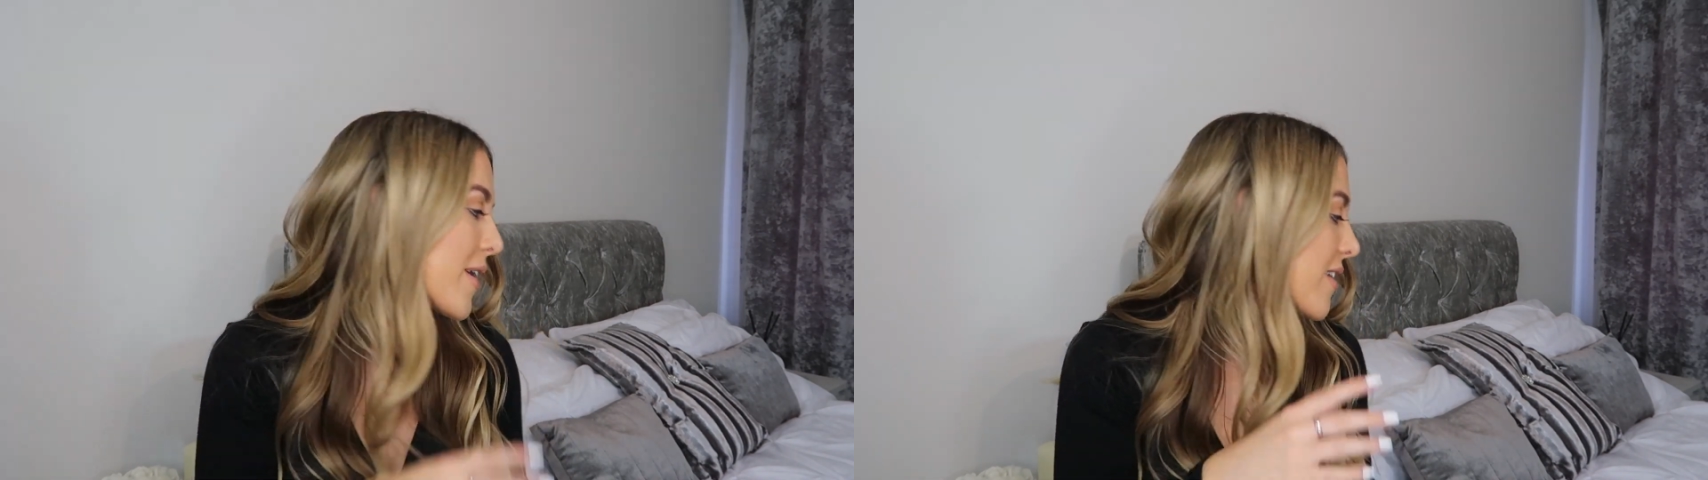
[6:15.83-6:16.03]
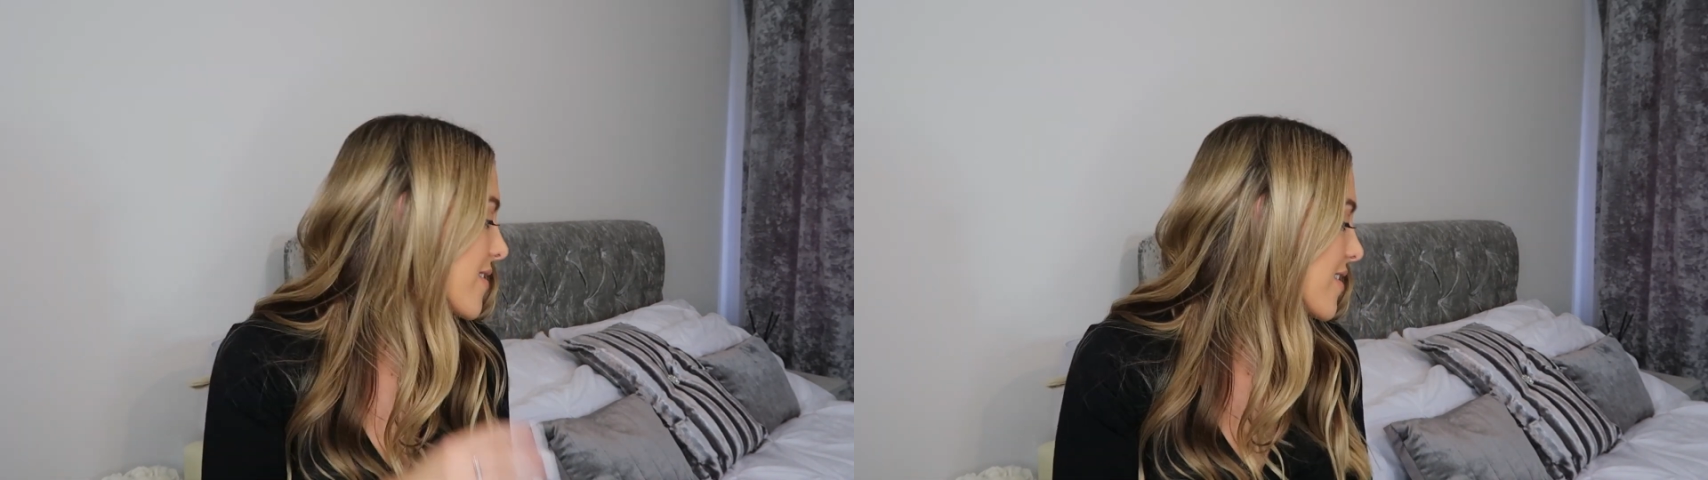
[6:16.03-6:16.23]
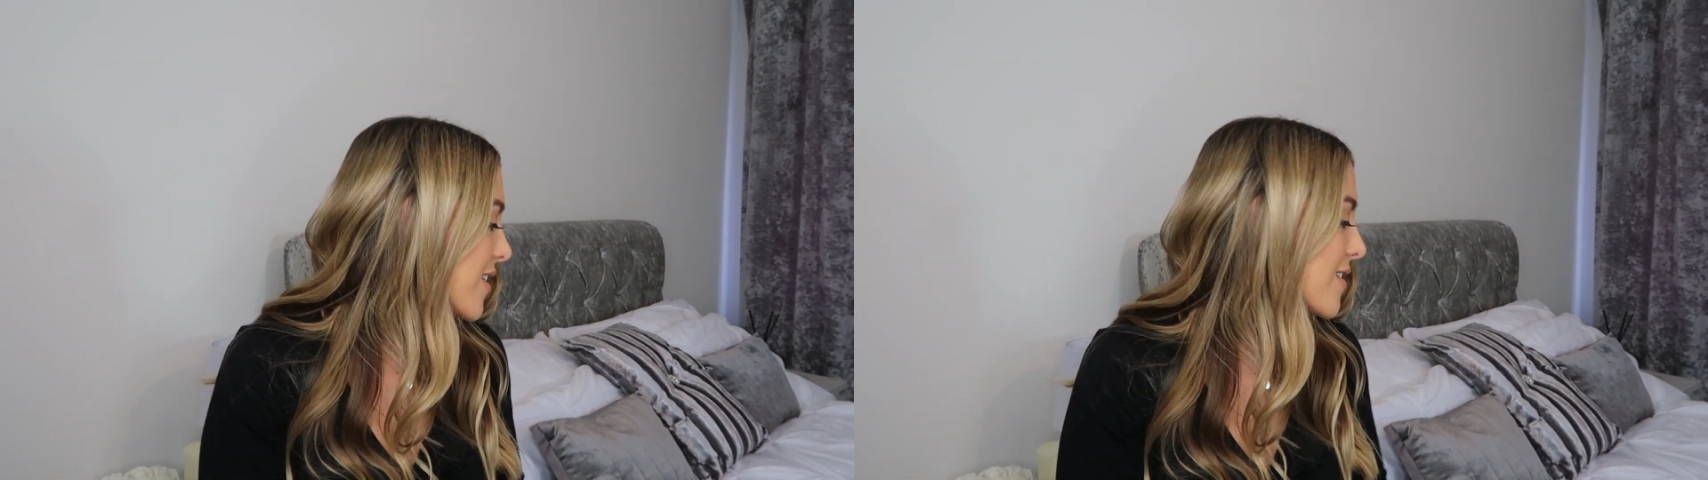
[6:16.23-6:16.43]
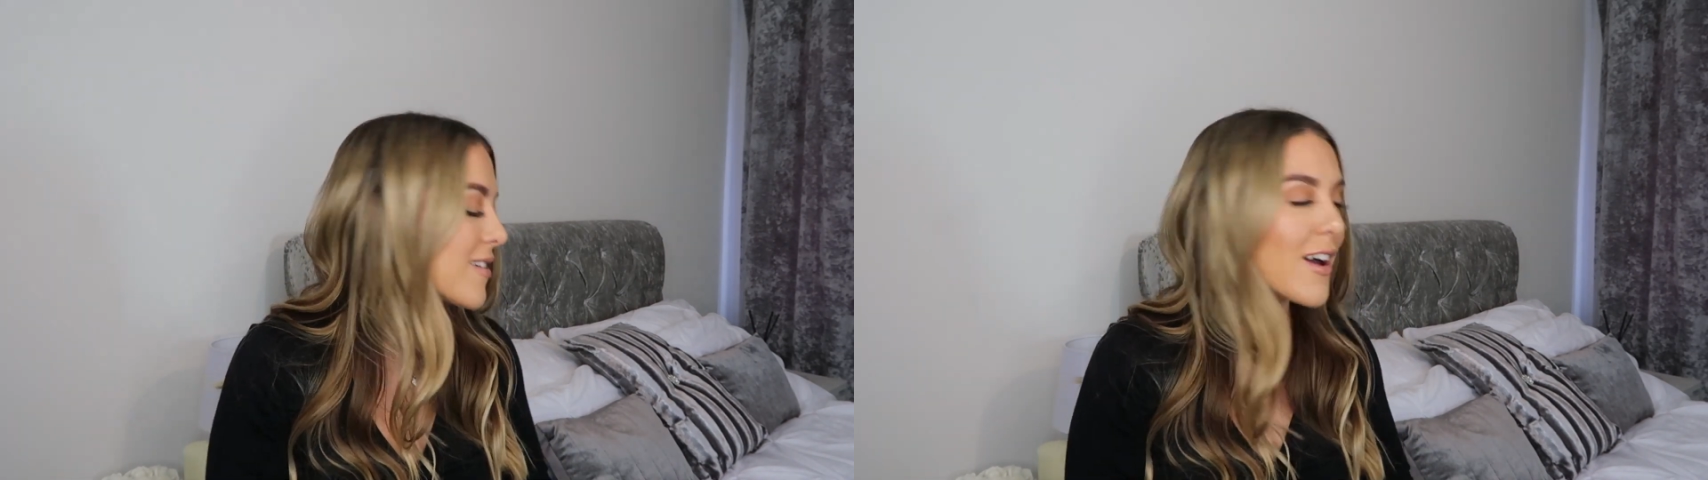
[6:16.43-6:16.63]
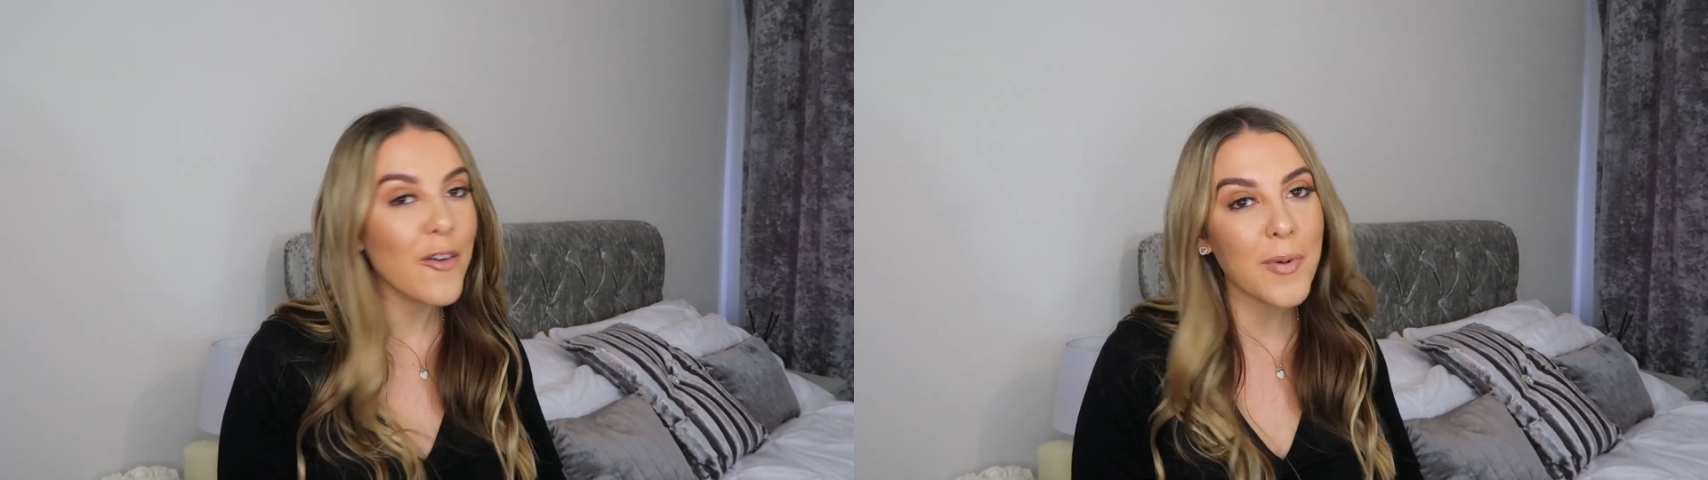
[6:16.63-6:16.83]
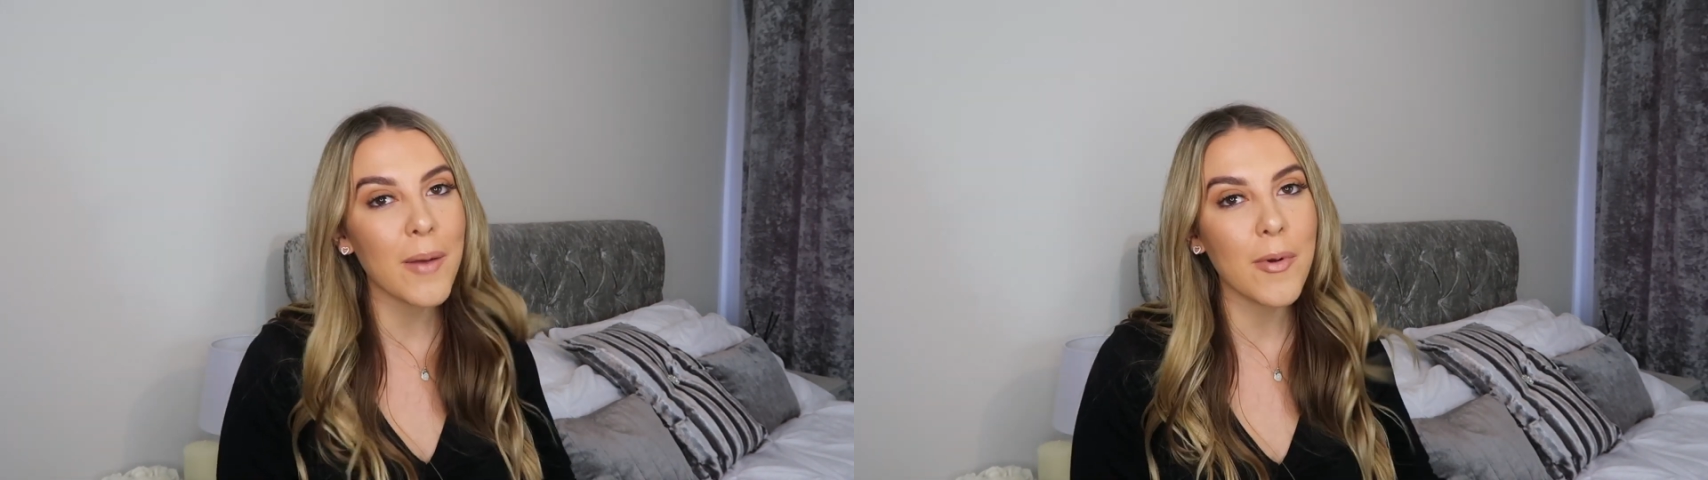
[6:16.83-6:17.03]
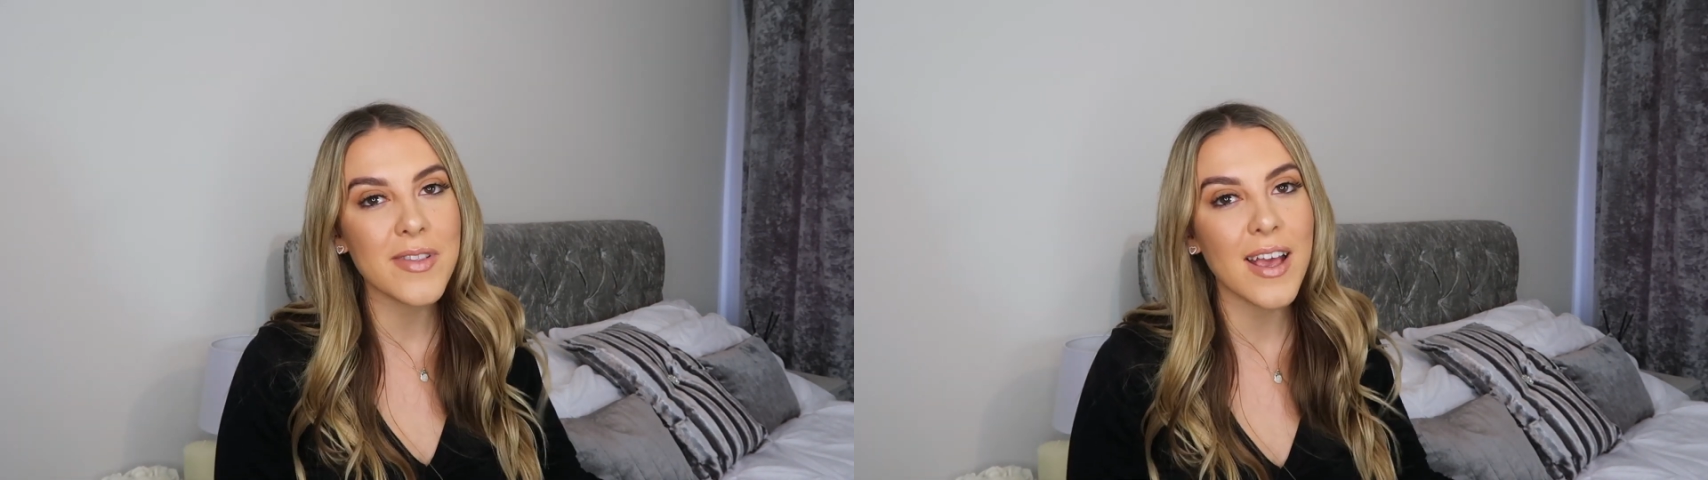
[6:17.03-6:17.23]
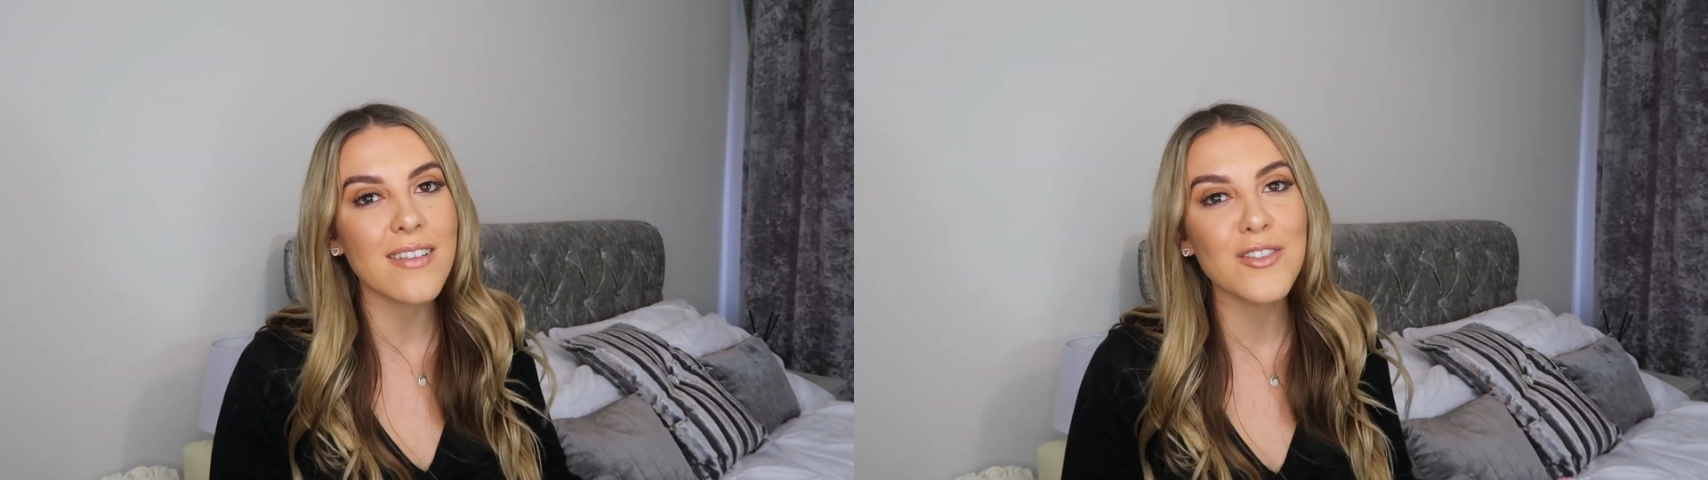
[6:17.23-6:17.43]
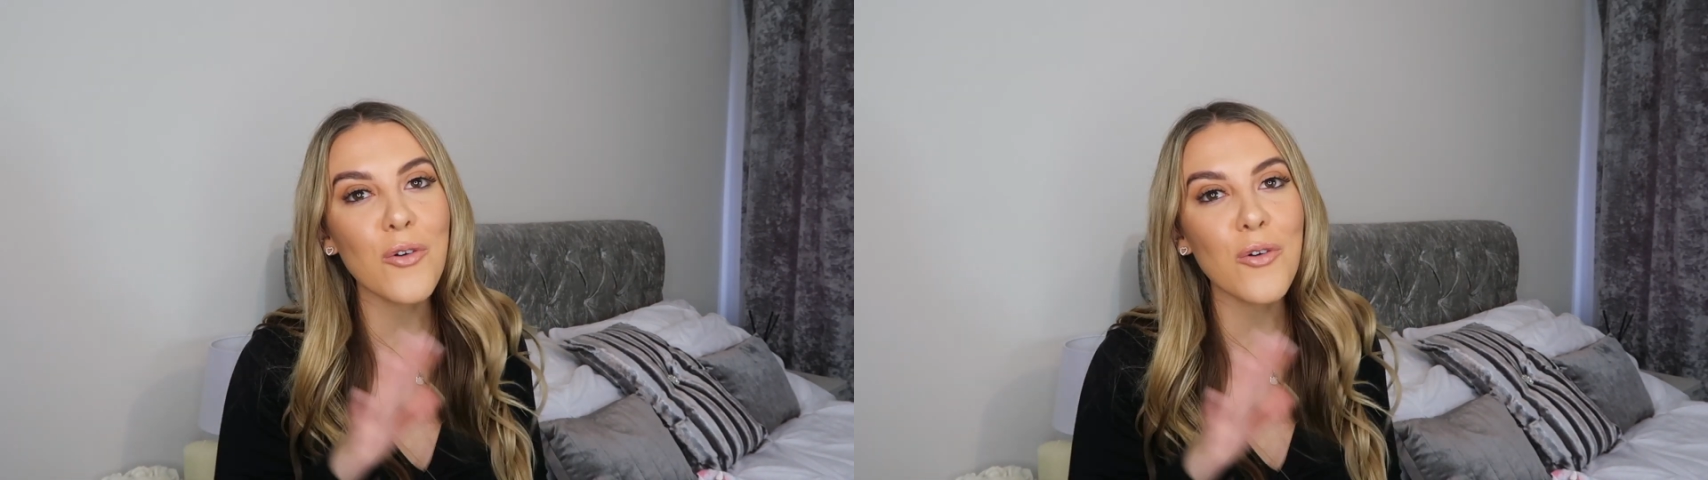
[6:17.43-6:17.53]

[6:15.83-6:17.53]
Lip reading: Because I've become obsessed.